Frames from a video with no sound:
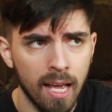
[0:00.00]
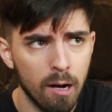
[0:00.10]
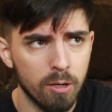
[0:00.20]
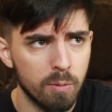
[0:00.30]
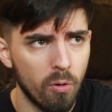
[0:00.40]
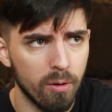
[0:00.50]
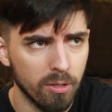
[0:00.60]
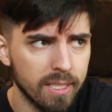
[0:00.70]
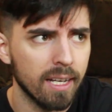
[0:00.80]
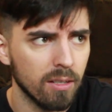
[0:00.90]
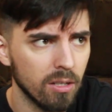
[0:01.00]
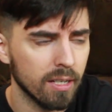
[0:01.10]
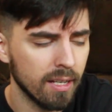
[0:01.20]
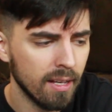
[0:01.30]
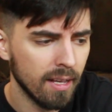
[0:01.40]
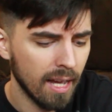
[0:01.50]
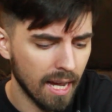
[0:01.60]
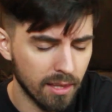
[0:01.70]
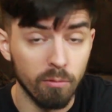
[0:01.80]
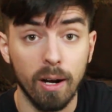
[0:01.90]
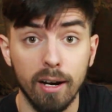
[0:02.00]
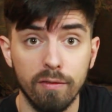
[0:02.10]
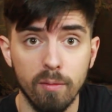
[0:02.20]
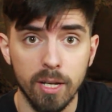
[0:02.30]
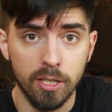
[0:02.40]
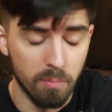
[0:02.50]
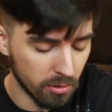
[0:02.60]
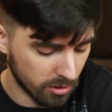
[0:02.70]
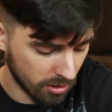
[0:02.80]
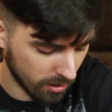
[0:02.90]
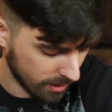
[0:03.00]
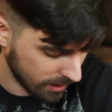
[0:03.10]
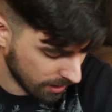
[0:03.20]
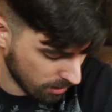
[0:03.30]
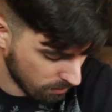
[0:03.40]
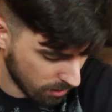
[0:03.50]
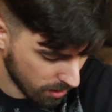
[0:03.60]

at which point we'll take a look at the rare from each booster and then go